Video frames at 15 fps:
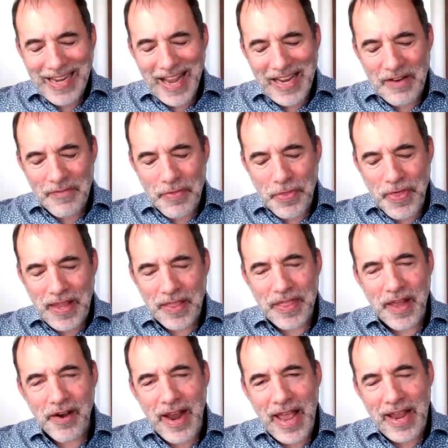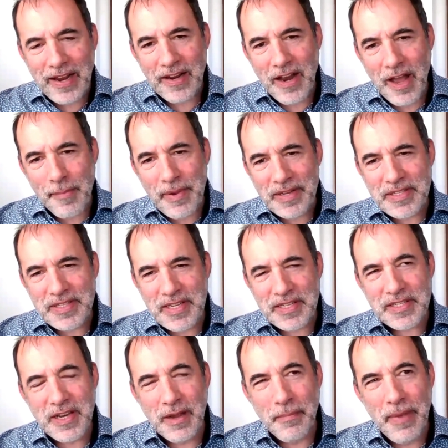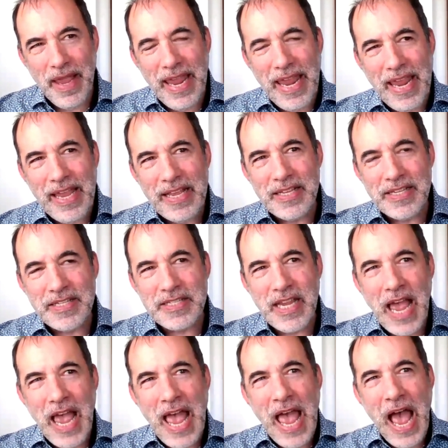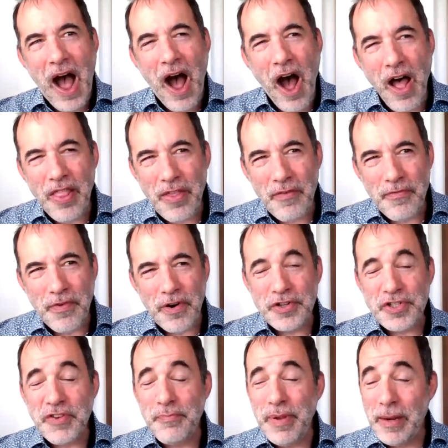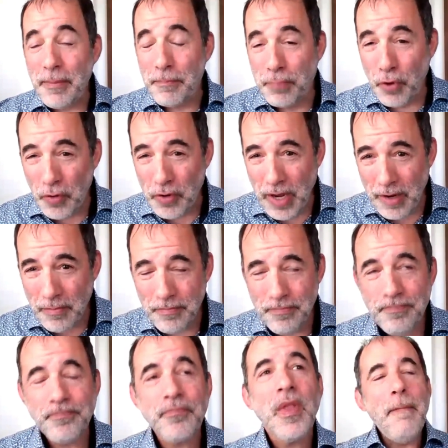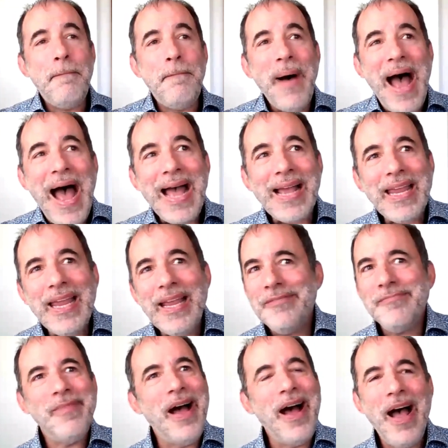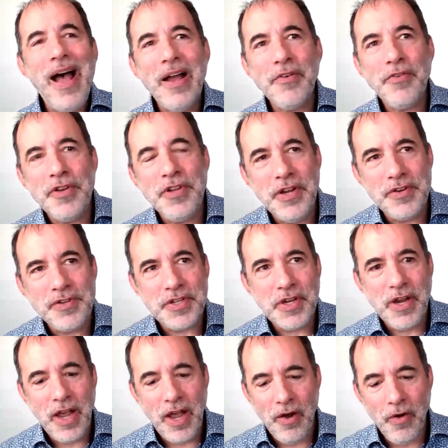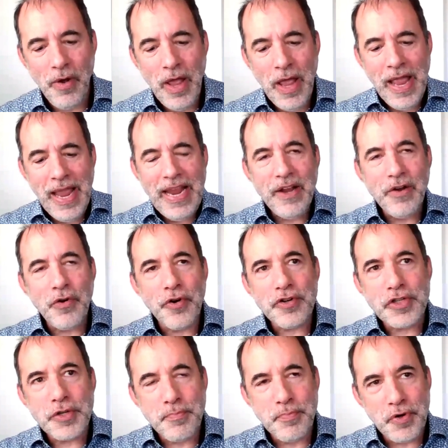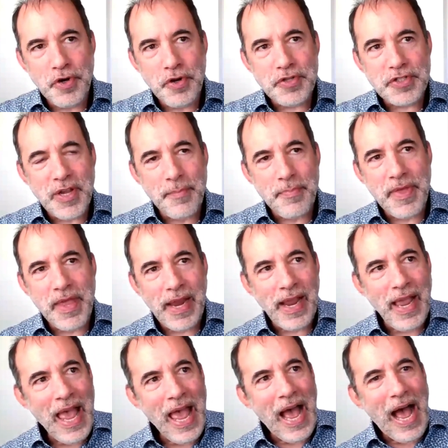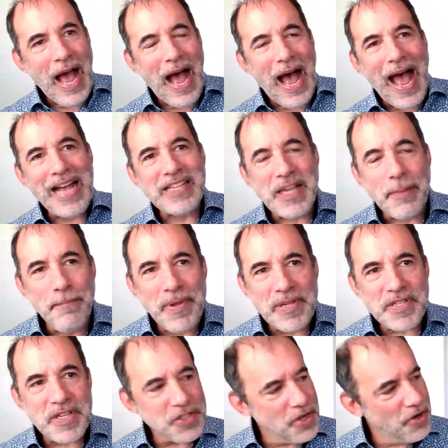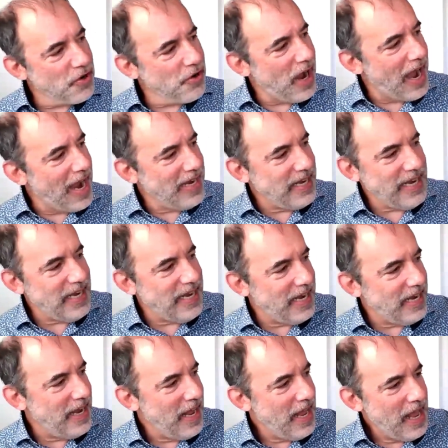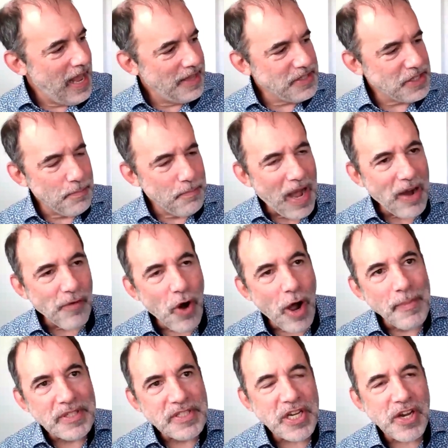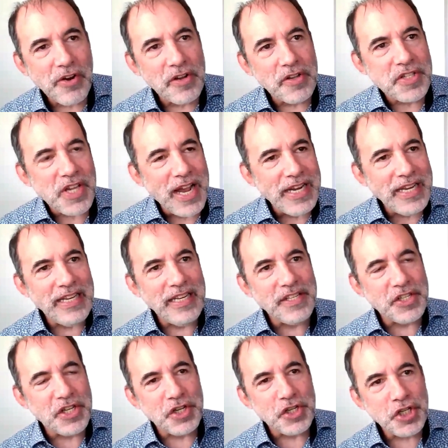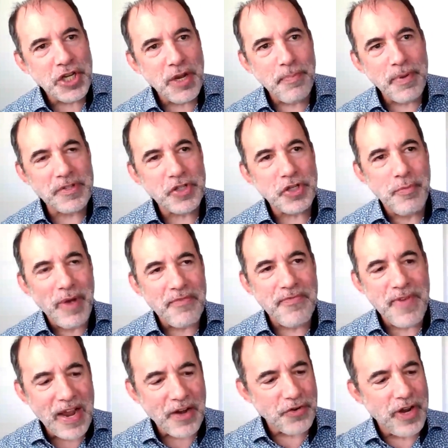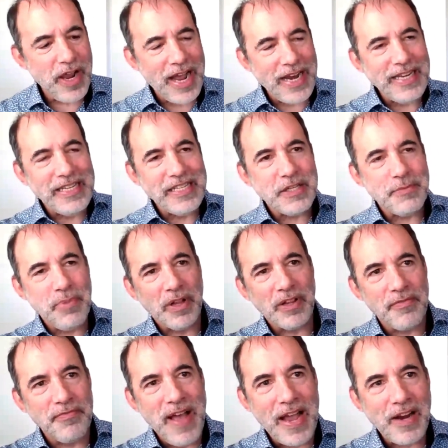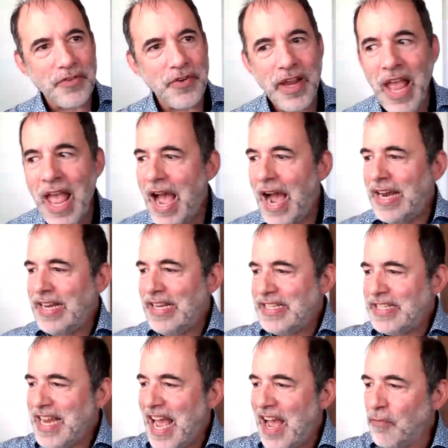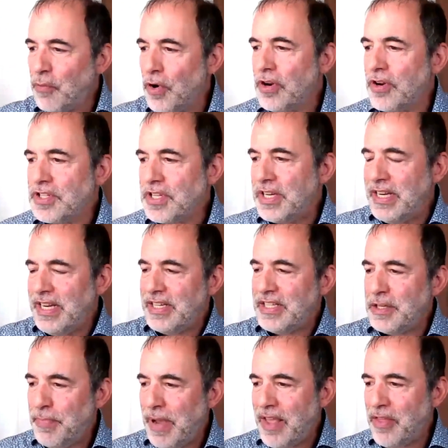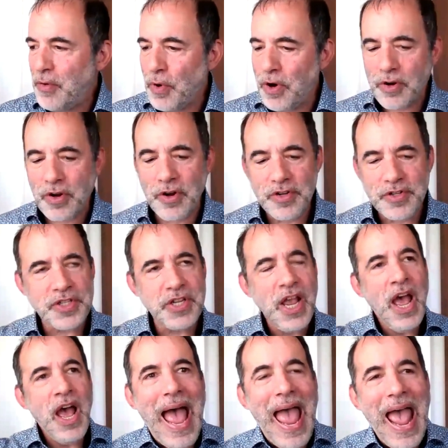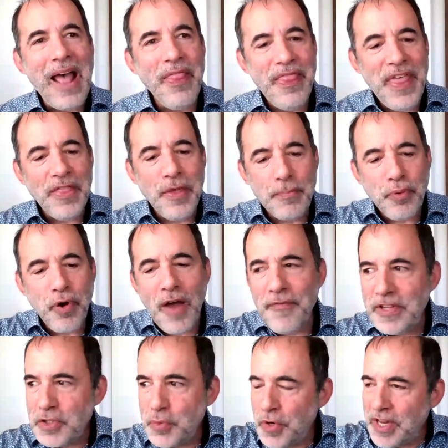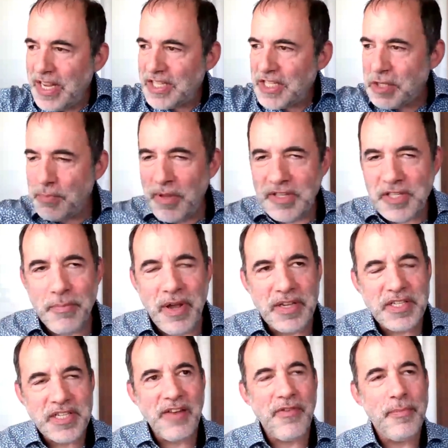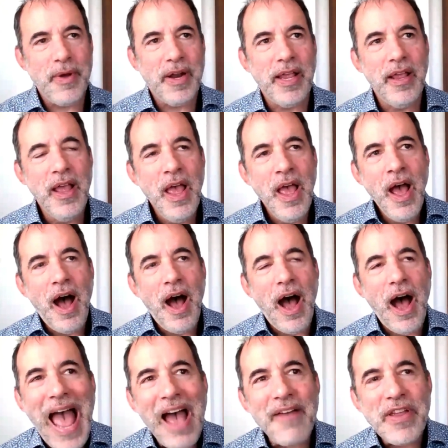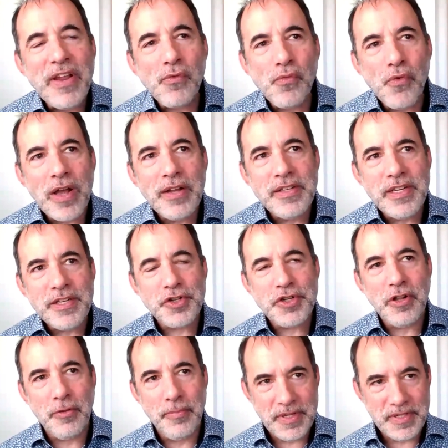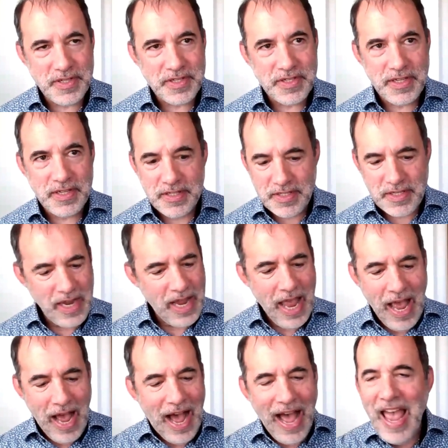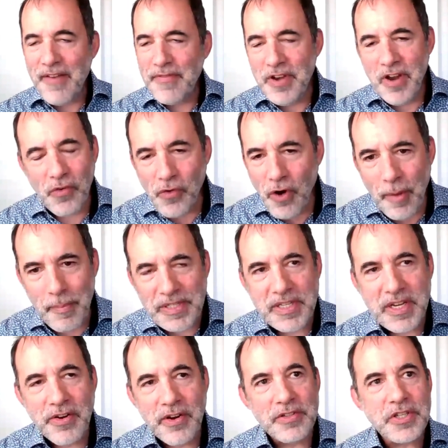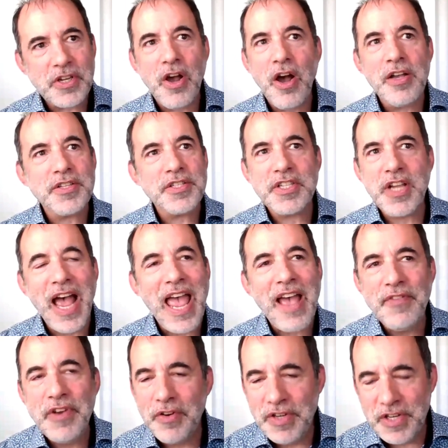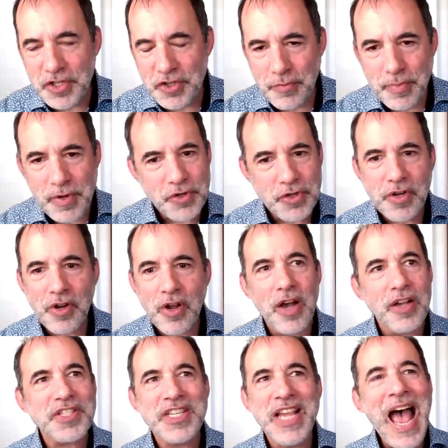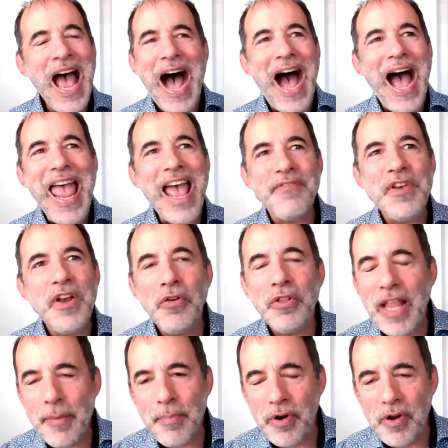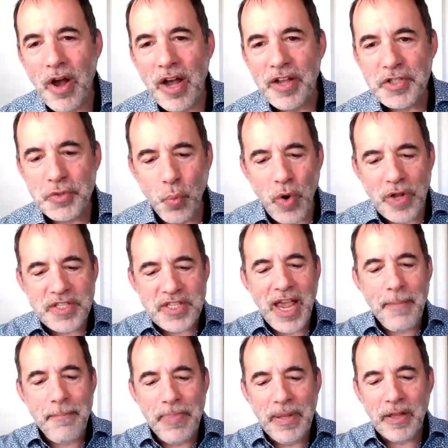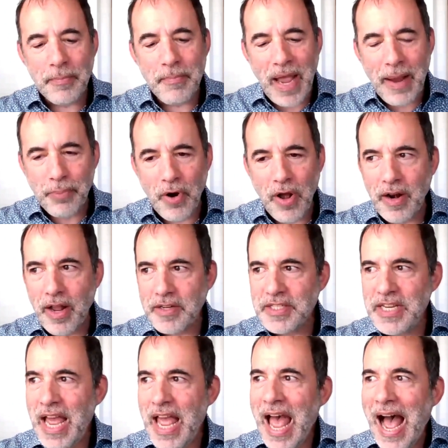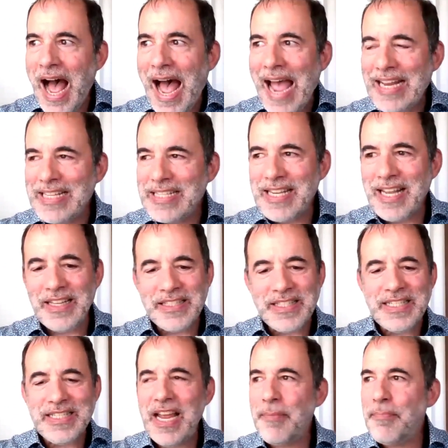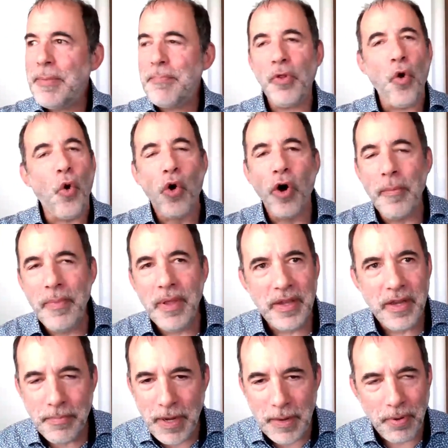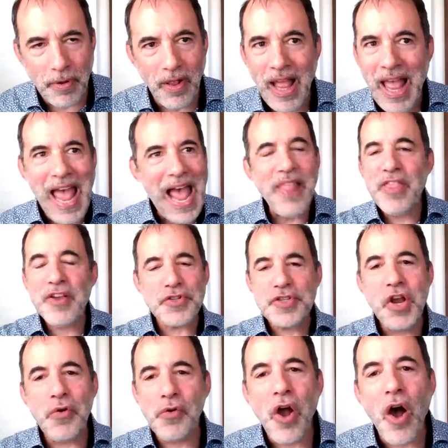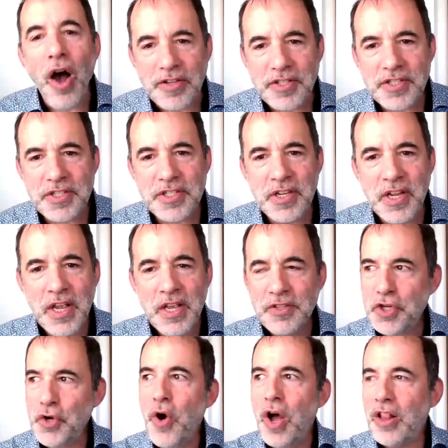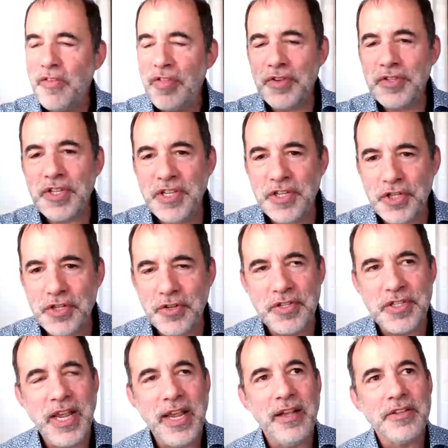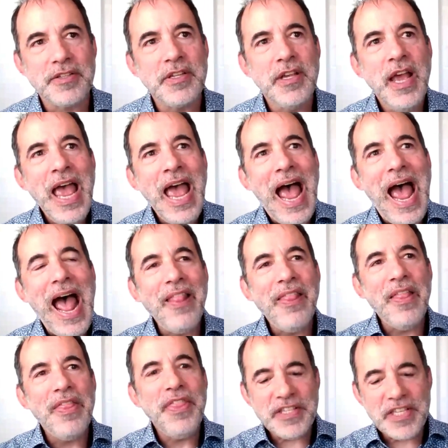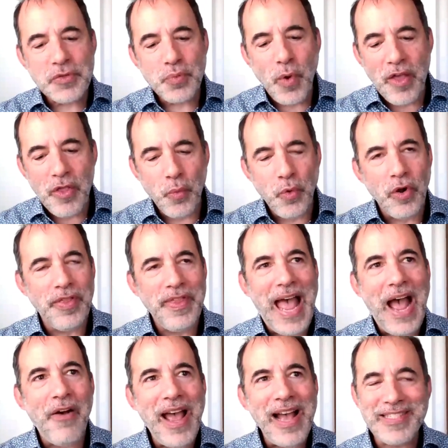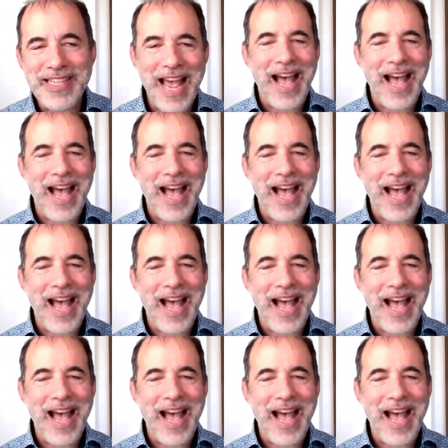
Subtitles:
kind of think that our economic system is on the verge of being broken. Back 100 years ago, in order to produce something, as a business owner, I needed to buy raw materials. I needed to ship it to my factory. I needed to build a factory. I needed to have workers. I needed to pay the workers. And then the profits would get split amongst everybody. Having run digital businesses, I have no raw materials costs. I have no distribution costs. I have no labor costs. Once I build my product, I can sell it to 10 people or 1 million people, and there's no costs to all of those additional sales. And this is why the world now has